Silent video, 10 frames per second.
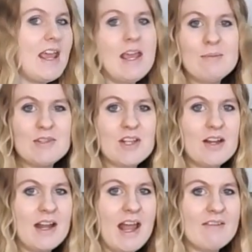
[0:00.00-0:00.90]

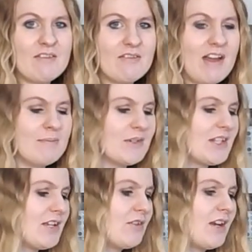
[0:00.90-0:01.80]
Amazon, I have a
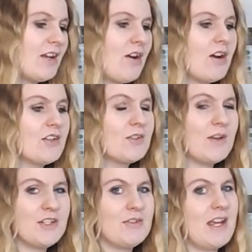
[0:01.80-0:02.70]
5% credit card,
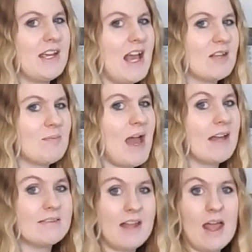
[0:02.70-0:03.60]
so I do get
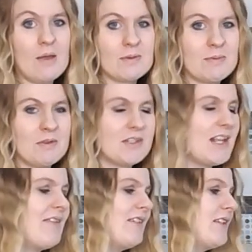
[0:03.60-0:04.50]
cashback. That helps me with
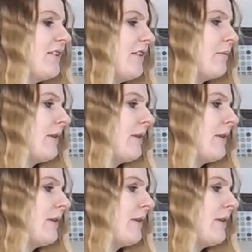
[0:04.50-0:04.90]
savings a little